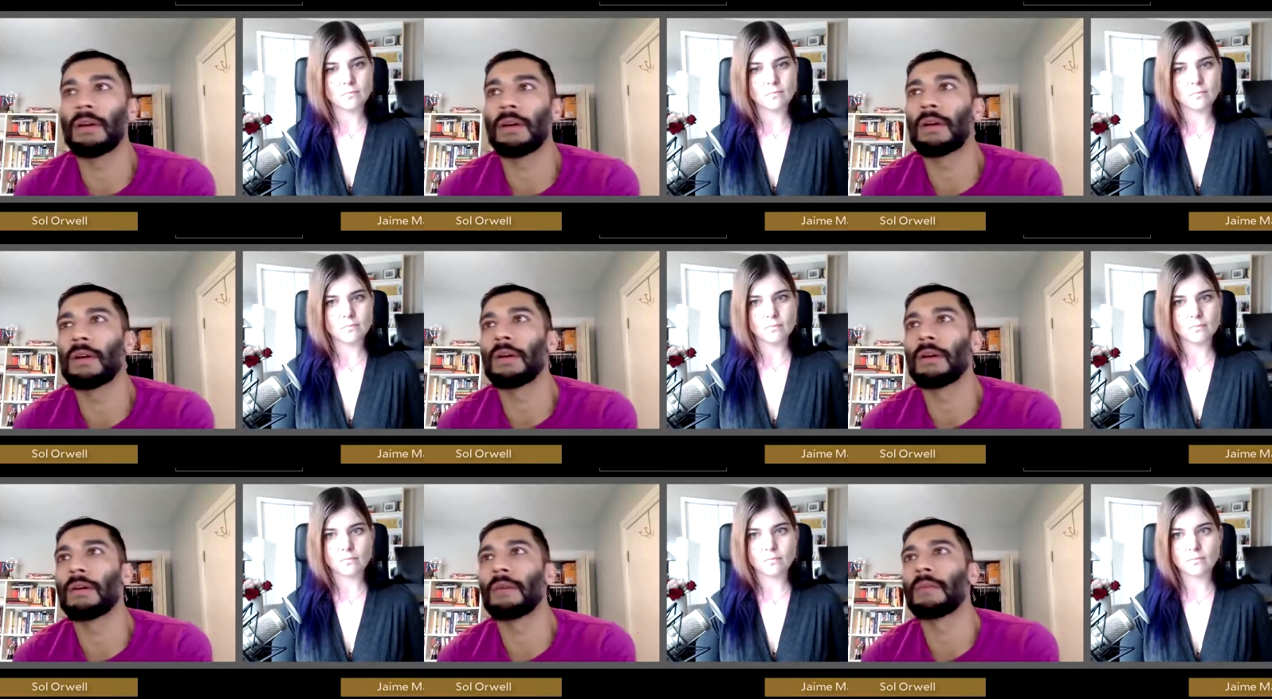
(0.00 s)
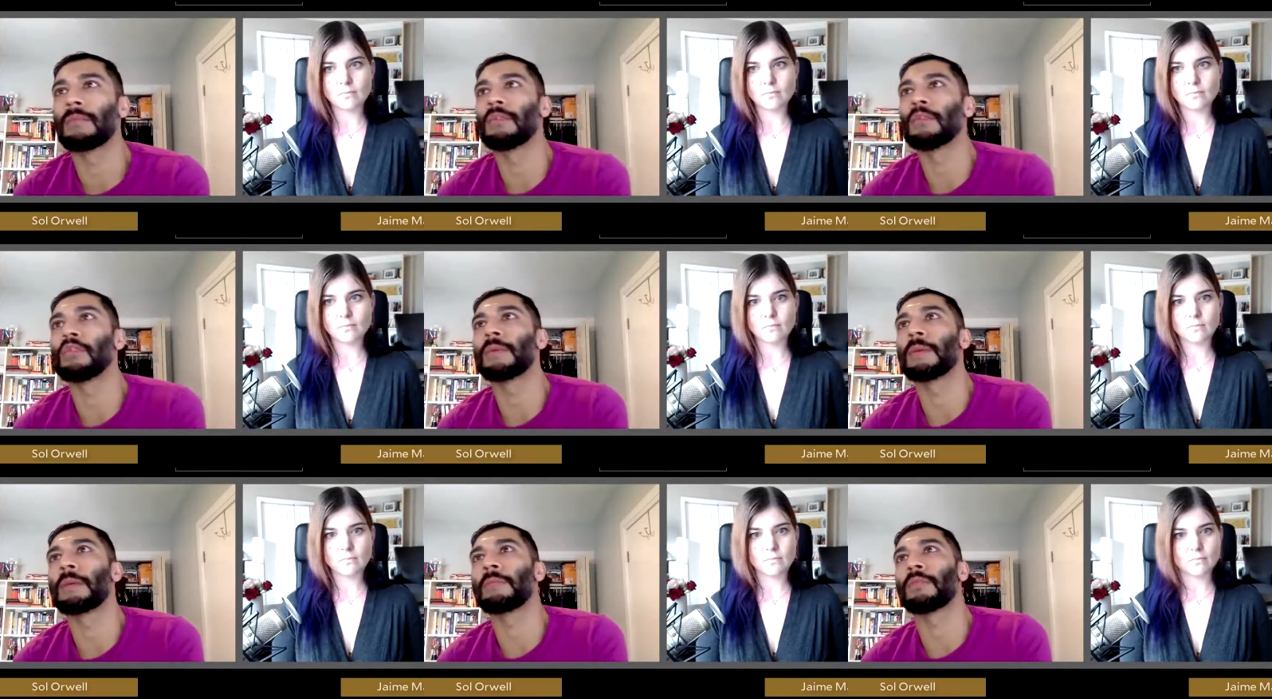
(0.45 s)
Speaker 1: uh,
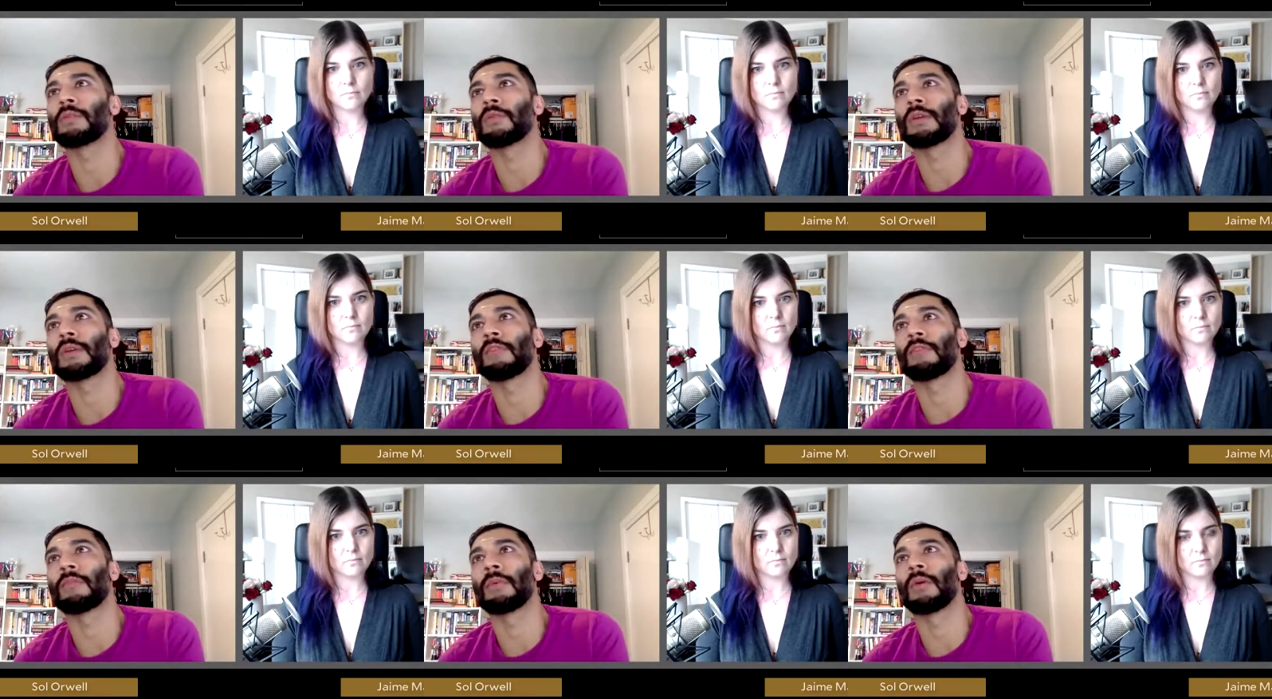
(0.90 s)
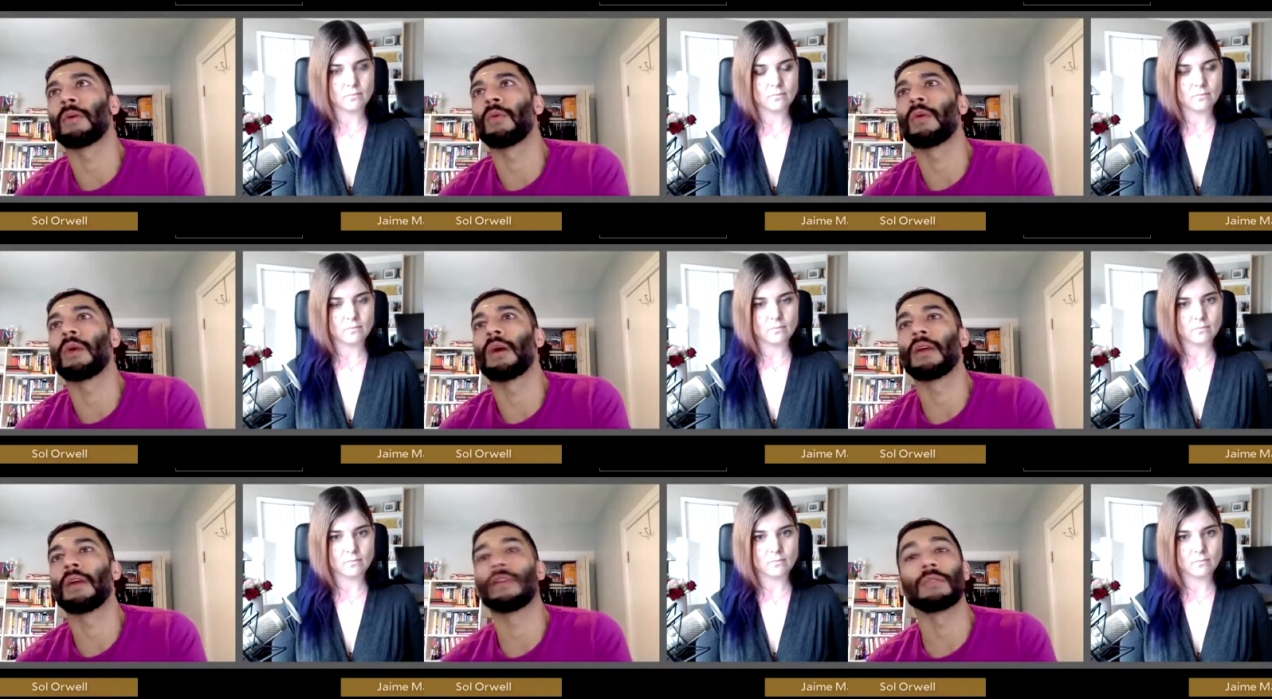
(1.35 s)
newspapers or whatever
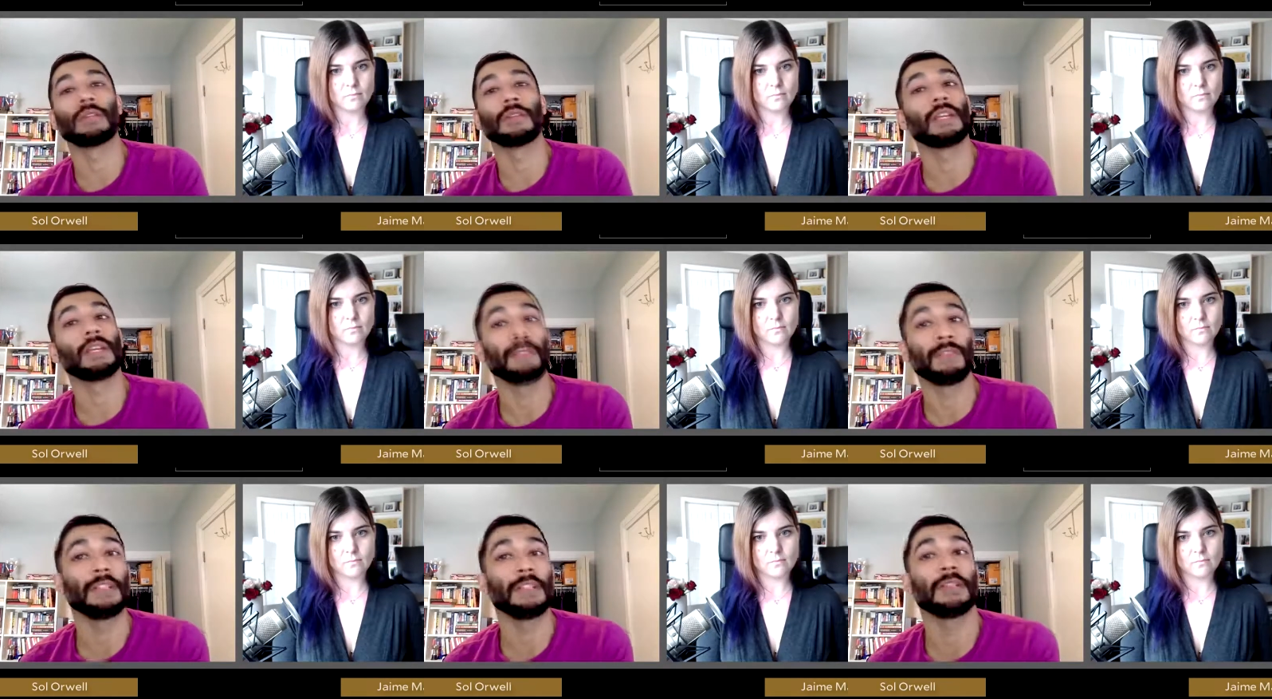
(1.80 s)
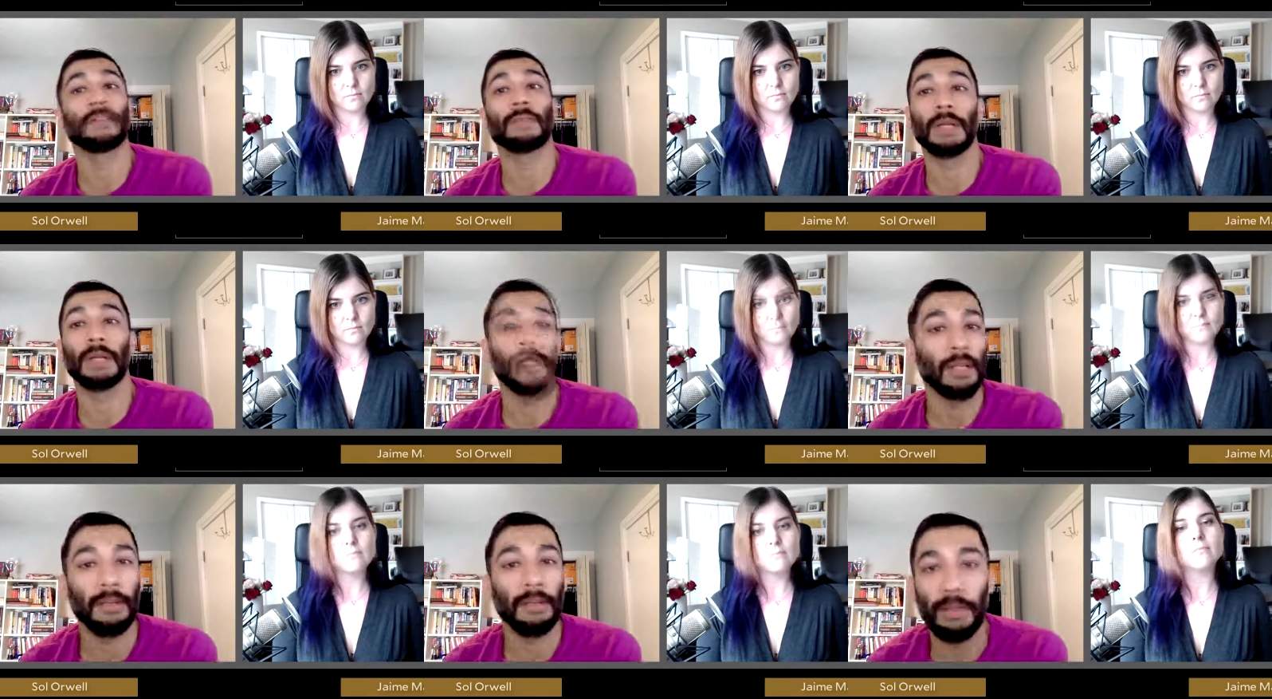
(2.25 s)
about why I don't take
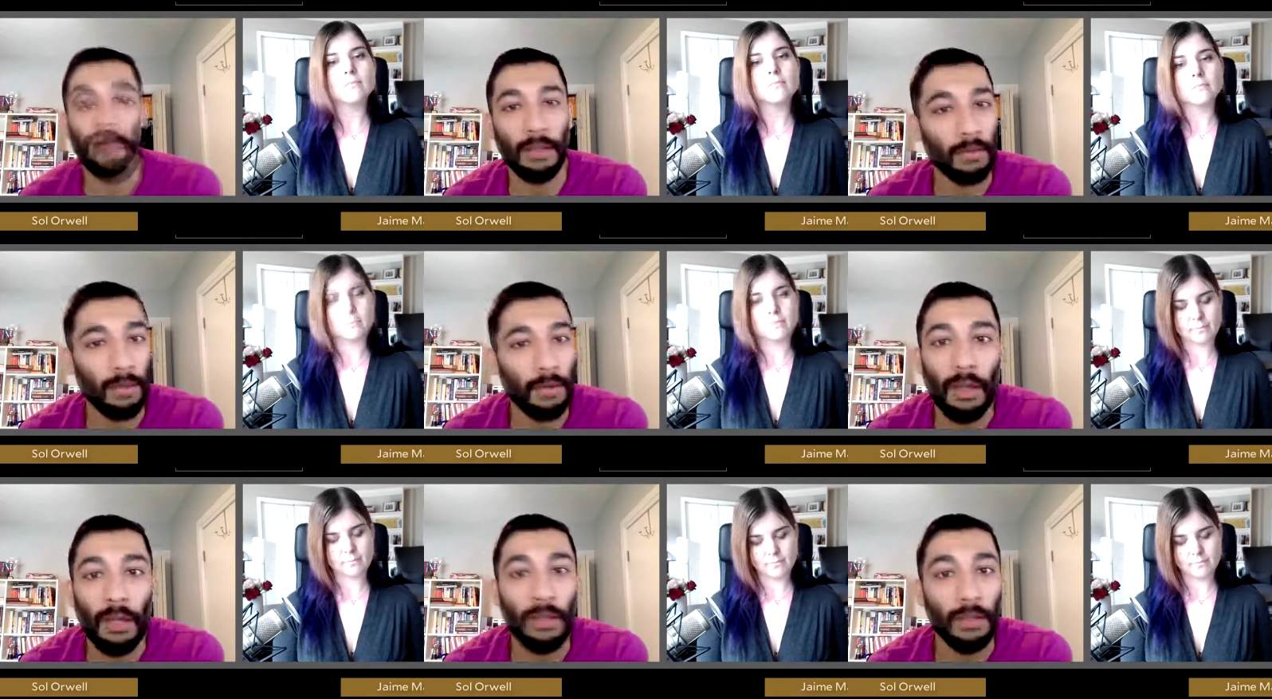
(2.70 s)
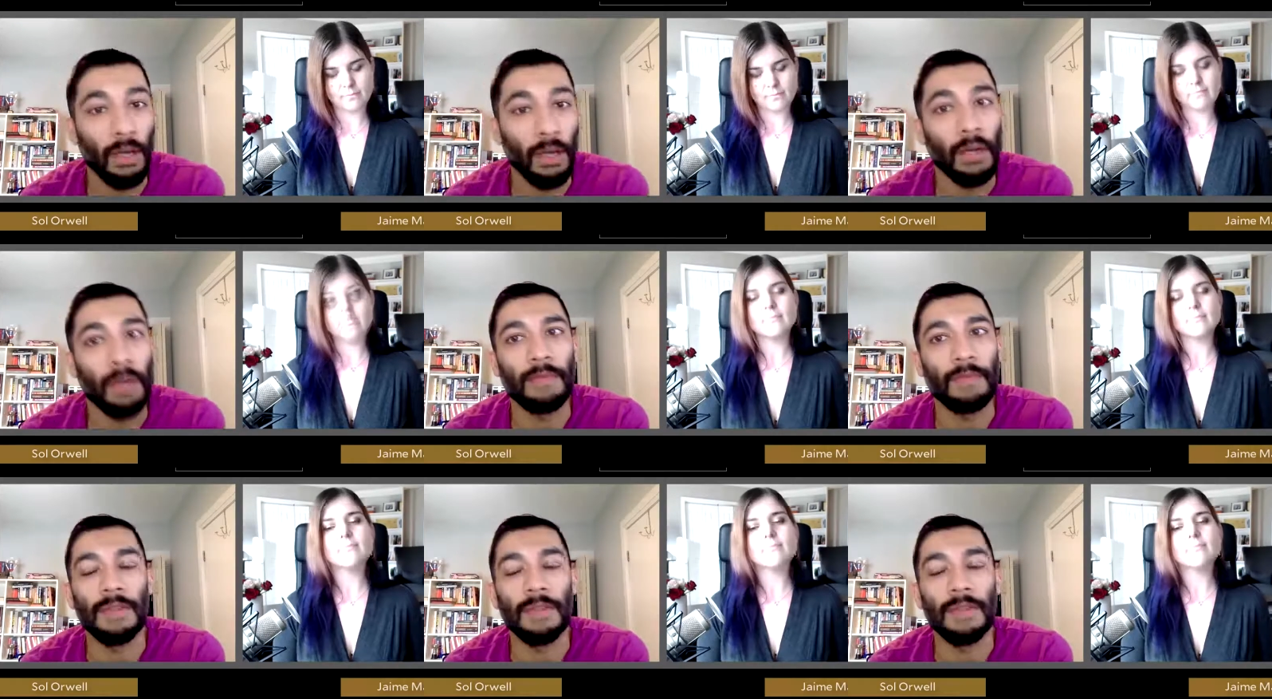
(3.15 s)
VC money. I've had a lot